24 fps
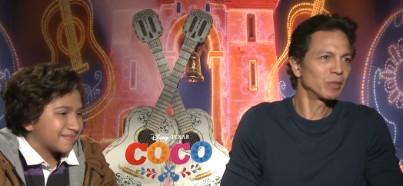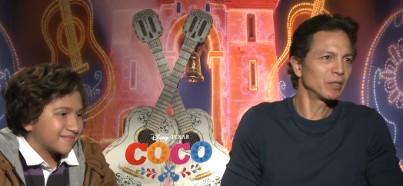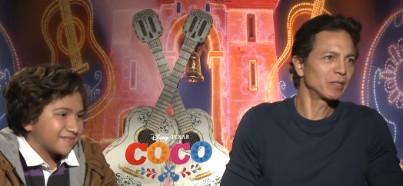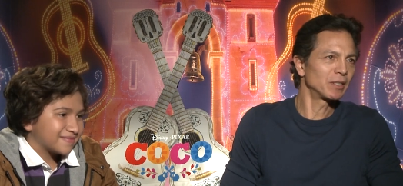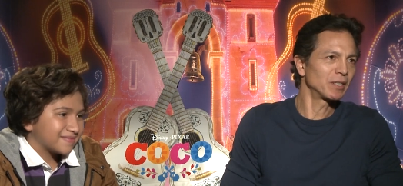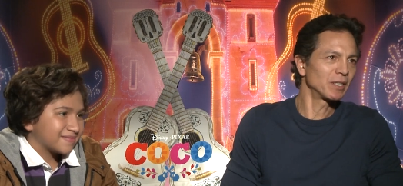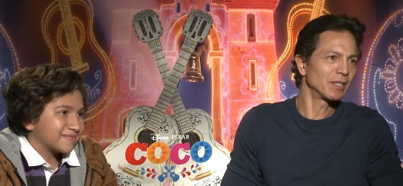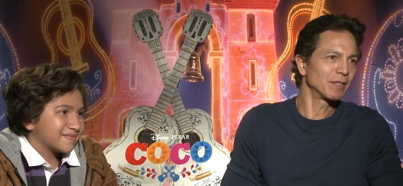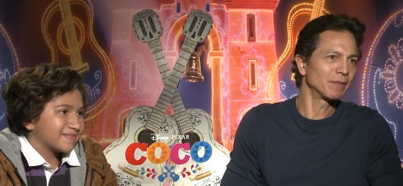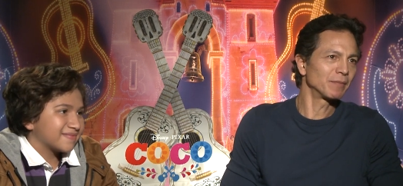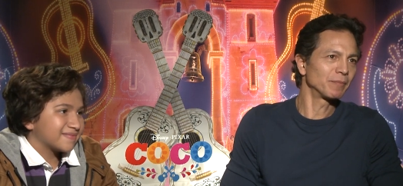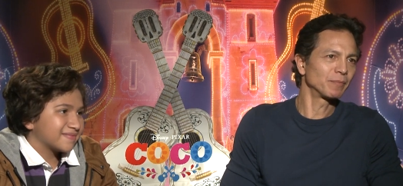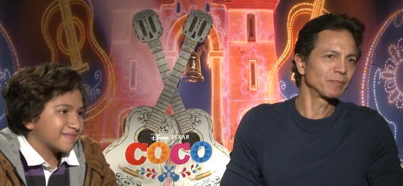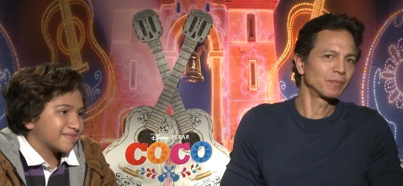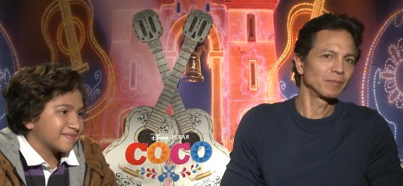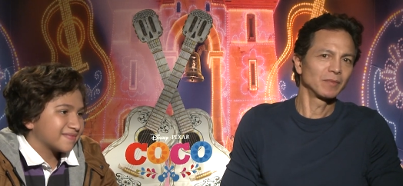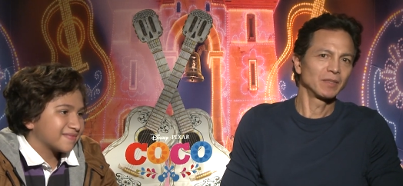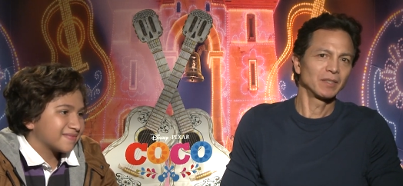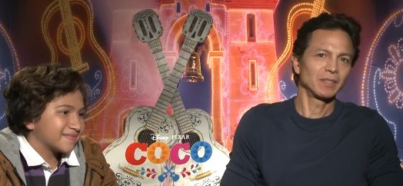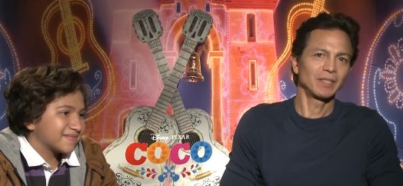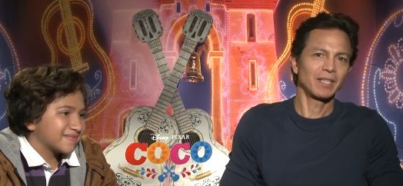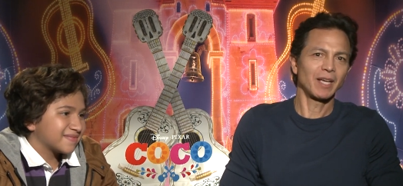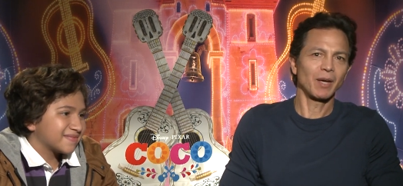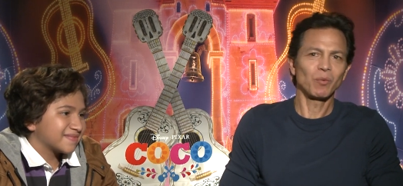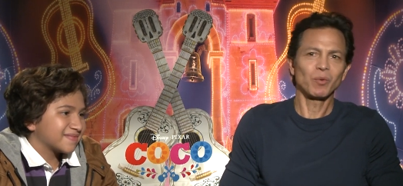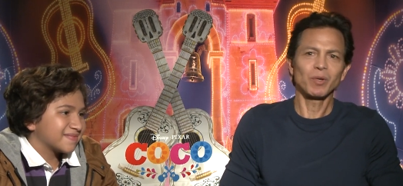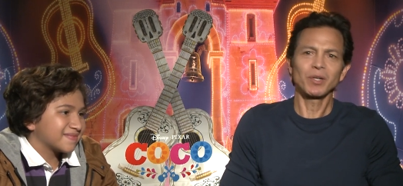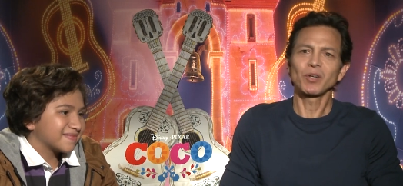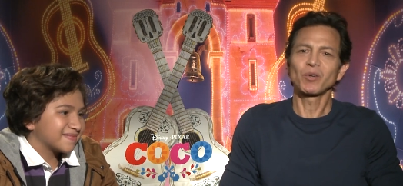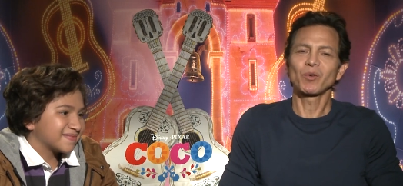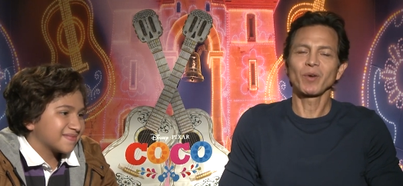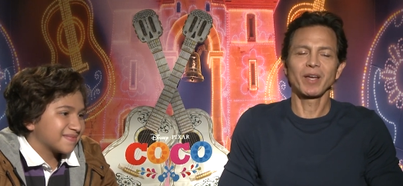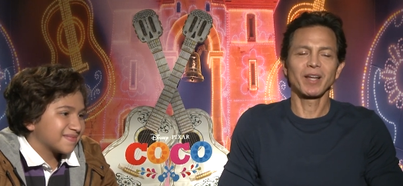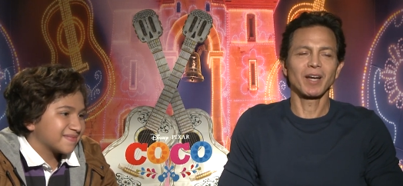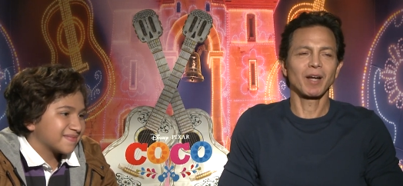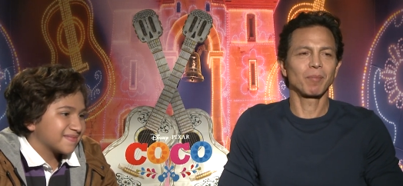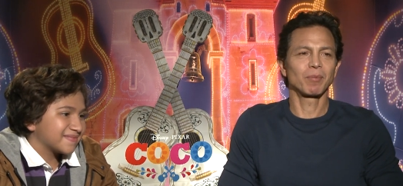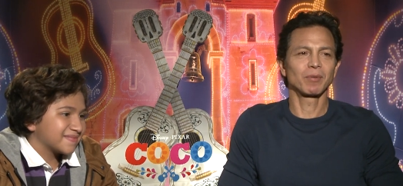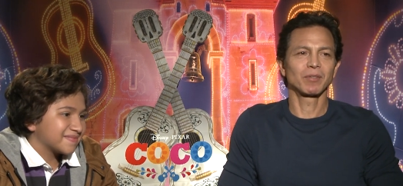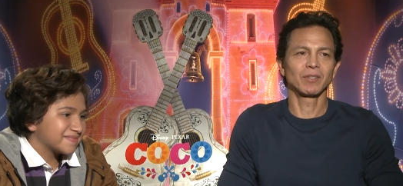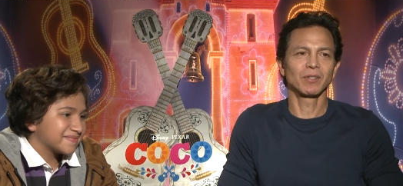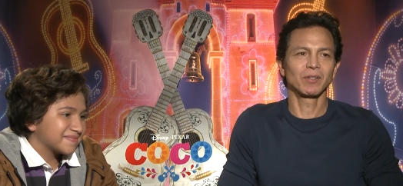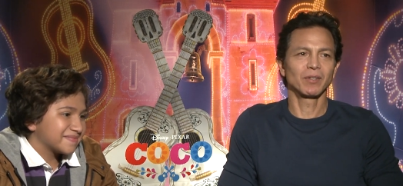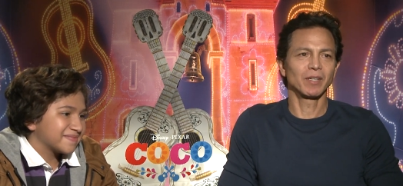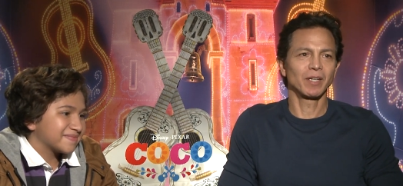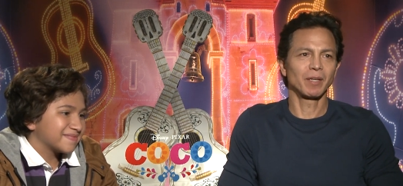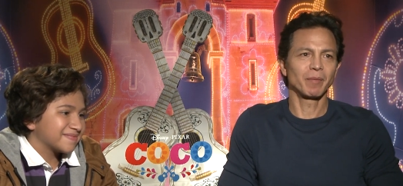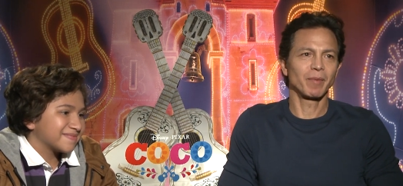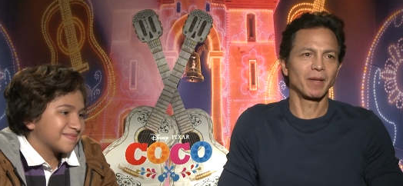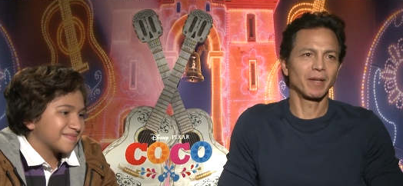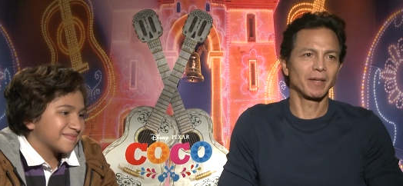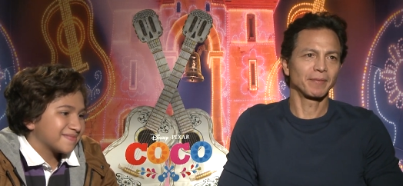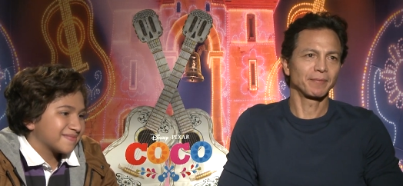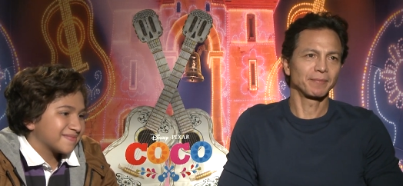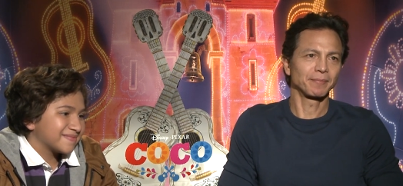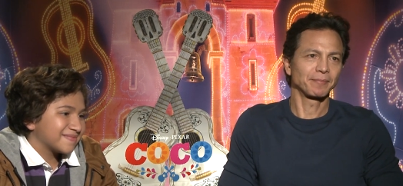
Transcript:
Speaker 1: But um, yeah, what a great opportunity, man.